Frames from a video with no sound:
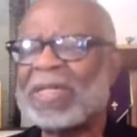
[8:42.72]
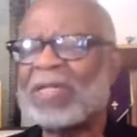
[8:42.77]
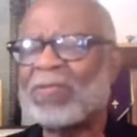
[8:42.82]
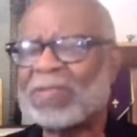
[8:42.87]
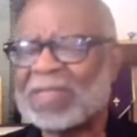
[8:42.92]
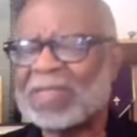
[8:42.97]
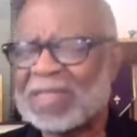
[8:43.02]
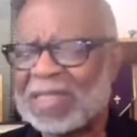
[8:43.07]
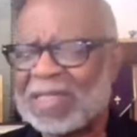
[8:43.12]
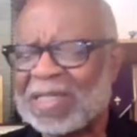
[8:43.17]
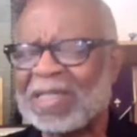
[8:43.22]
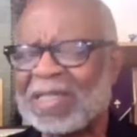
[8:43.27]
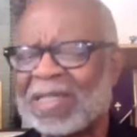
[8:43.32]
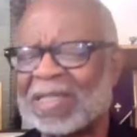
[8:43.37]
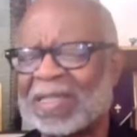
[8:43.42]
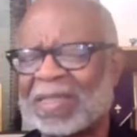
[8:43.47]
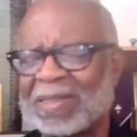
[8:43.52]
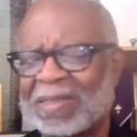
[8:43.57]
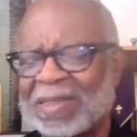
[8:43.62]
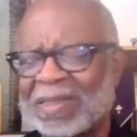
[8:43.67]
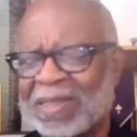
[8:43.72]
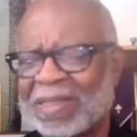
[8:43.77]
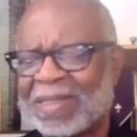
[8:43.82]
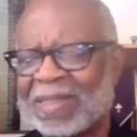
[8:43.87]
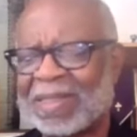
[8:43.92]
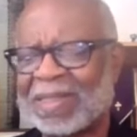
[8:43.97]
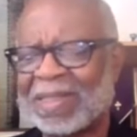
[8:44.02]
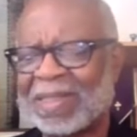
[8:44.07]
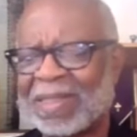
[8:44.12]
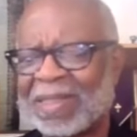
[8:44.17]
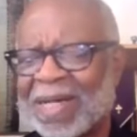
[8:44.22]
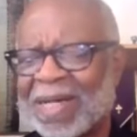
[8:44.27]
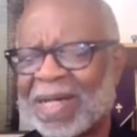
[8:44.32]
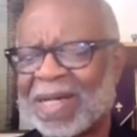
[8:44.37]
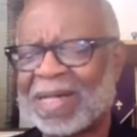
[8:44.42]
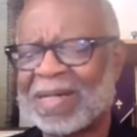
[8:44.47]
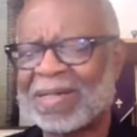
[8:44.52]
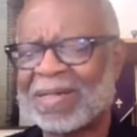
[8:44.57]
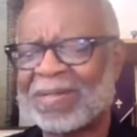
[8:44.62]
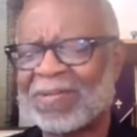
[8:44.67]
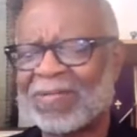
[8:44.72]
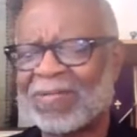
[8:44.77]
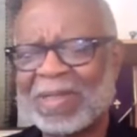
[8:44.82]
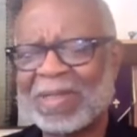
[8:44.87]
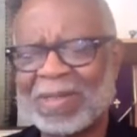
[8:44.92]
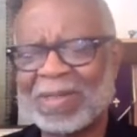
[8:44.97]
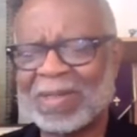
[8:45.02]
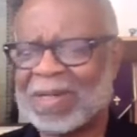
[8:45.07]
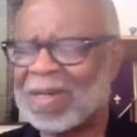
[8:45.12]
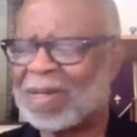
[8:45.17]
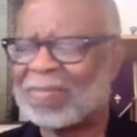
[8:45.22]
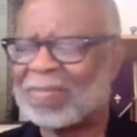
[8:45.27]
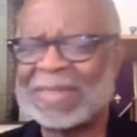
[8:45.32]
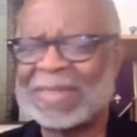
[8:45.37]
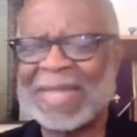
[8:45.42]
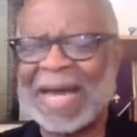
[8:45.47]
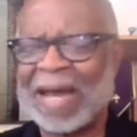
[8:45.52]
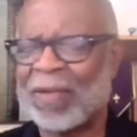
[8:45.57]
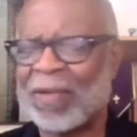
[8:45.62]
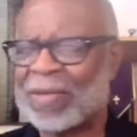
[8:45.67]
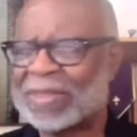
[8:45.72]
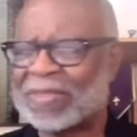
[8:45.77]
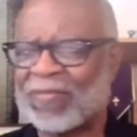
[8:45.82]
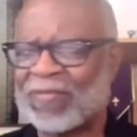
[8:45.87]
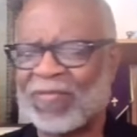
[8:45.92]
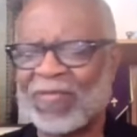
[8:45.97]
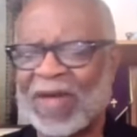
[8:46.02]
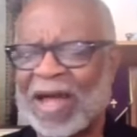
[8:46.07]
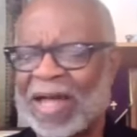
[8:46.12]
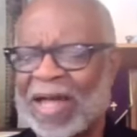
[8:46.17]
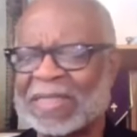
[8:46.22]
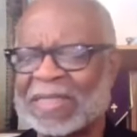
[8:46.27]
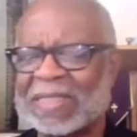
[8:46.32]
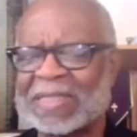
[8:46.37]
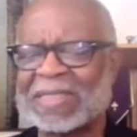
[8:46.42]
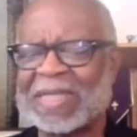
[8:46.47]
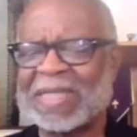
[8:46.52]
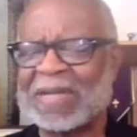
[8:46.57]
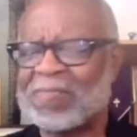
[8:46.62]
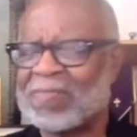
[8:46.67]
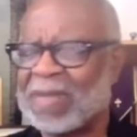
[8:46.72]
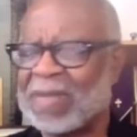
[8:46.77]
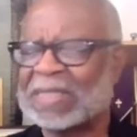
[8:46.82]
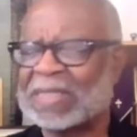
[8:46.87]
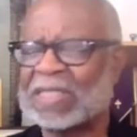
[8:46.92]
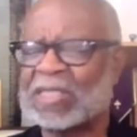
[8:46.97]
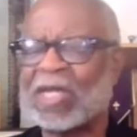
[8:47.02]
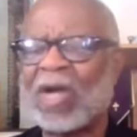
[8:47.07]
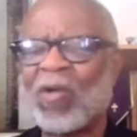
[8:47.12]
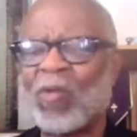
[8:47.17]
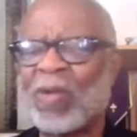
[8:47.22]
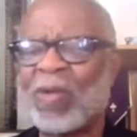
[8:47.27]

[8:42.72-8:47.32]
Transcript: he was healed. We come now as fathers and mothers.